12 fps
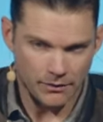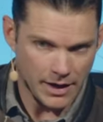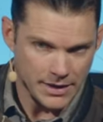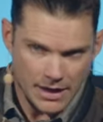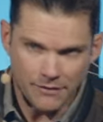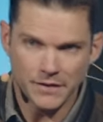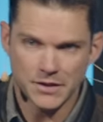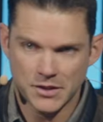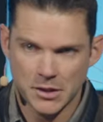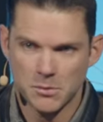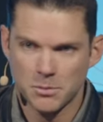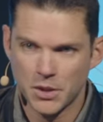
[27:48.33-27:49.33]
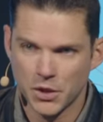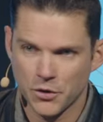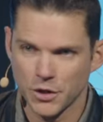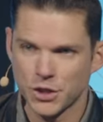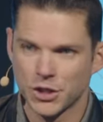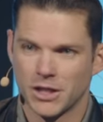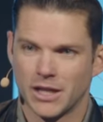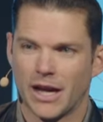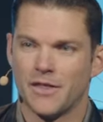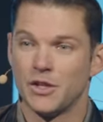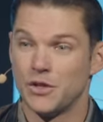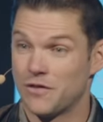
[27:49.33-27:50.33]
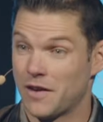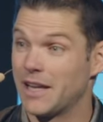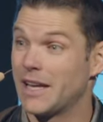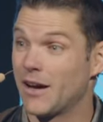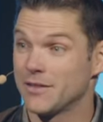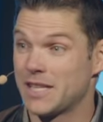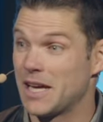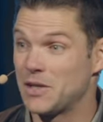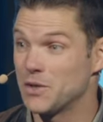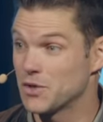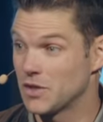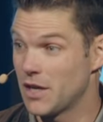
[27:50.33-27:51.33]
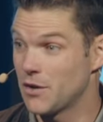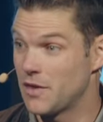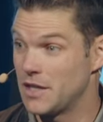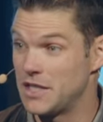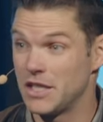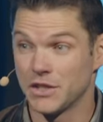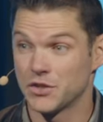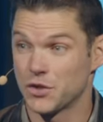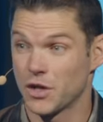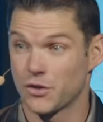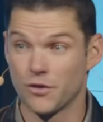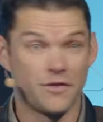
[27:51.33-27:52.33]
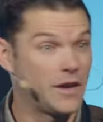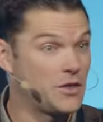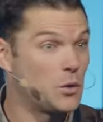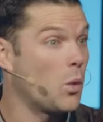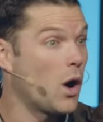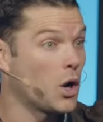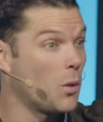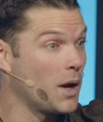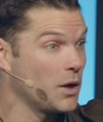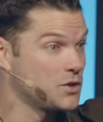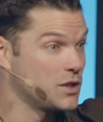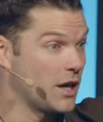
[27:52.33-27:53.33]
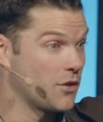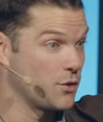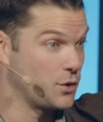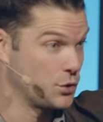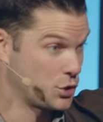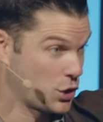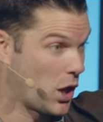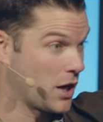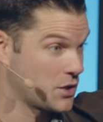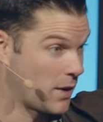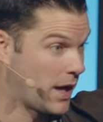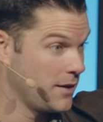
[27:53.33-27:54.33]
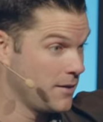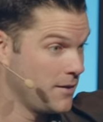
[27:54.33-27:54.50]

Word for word: they definitely seem to be a Christian, and then you find out 10 years later they deconstruct their faith and walk away altogether, and you're shocked, right?